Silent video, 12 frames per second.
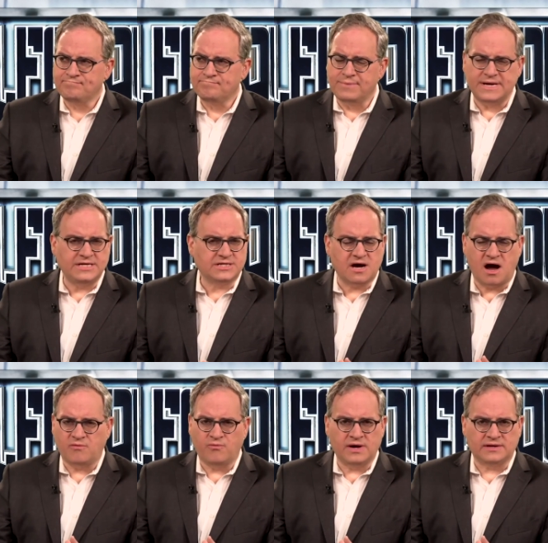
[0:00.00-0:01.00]
but he's
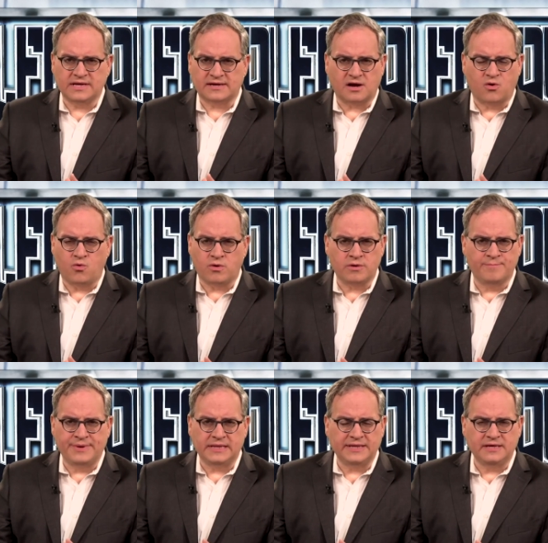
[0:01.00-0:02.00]
got, what, like a quarter
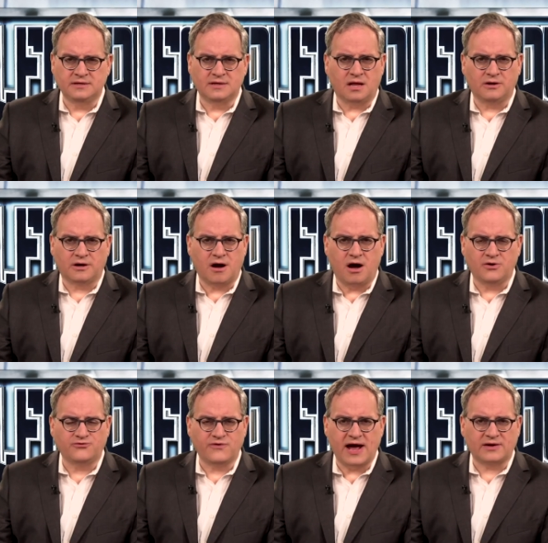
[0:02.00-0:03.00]
billion dollar
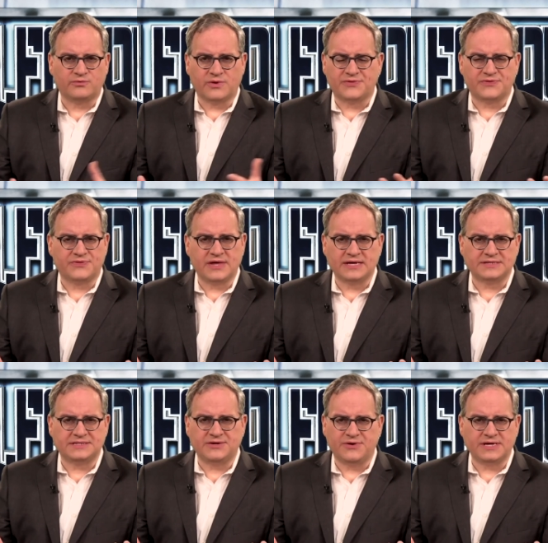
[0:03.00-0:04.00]
contract with uh,
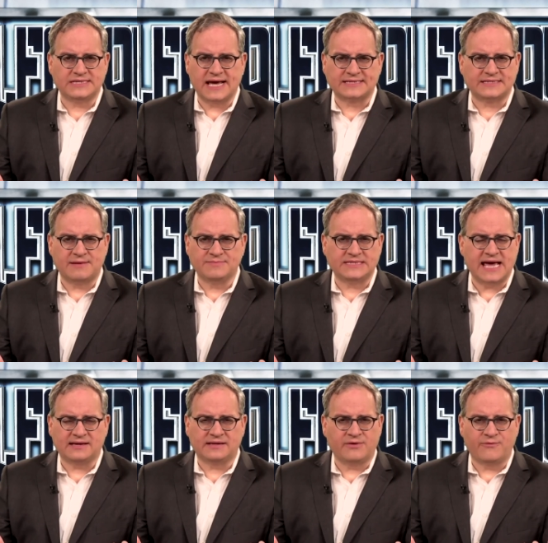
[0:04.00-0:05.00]
Sirius X M
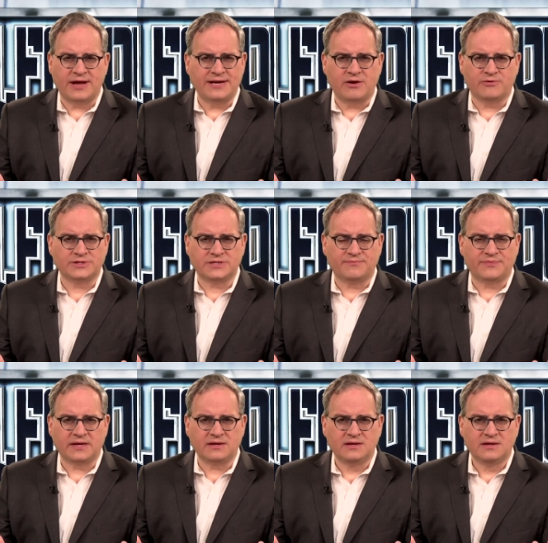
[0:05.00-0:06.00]
satellite radio or something?